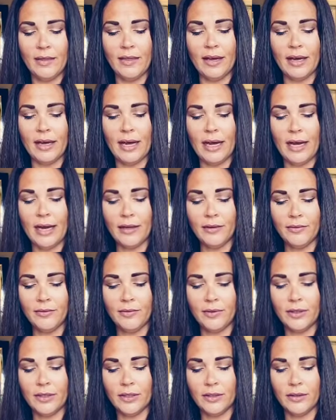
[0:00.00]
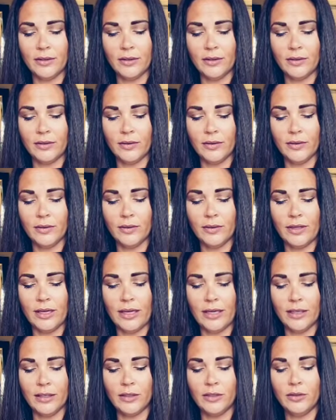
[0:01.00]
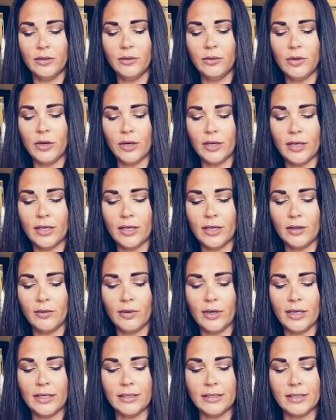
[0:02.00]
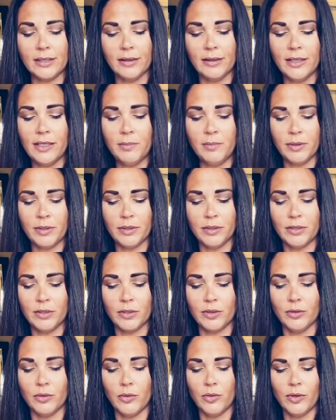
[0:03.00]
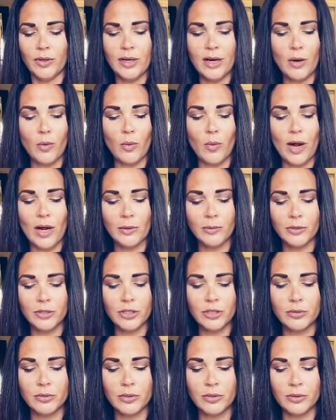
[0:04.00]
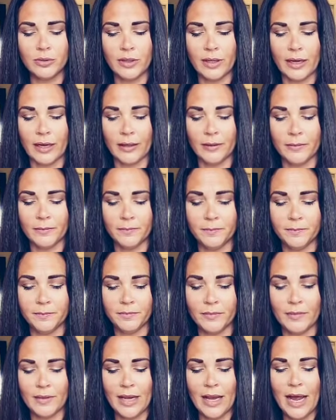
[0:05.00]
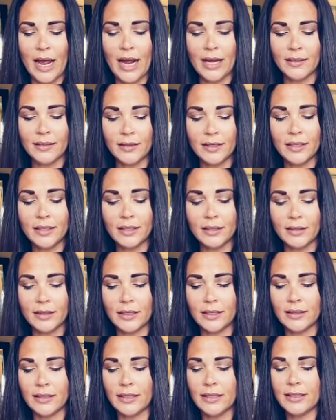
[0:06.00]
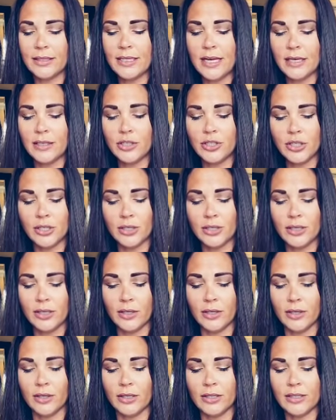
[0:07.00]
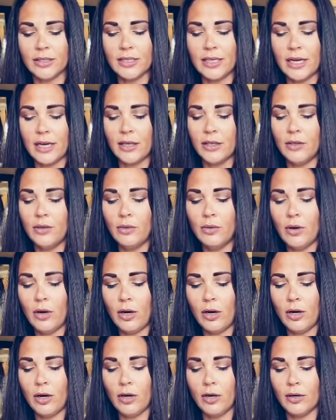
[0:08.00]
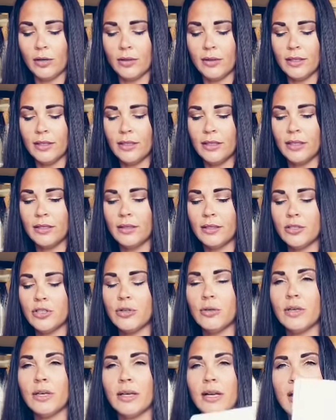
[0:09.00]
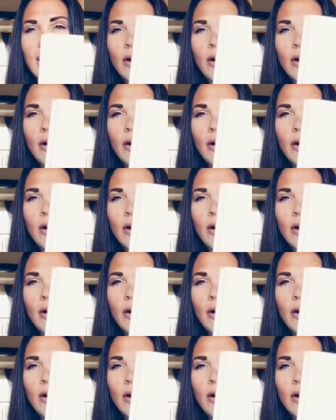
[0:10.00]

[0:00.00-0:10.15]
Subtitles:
that I feel that you are getting ready to leap into. Now, why would you do that? I think that the intention here is that you are thinking that you can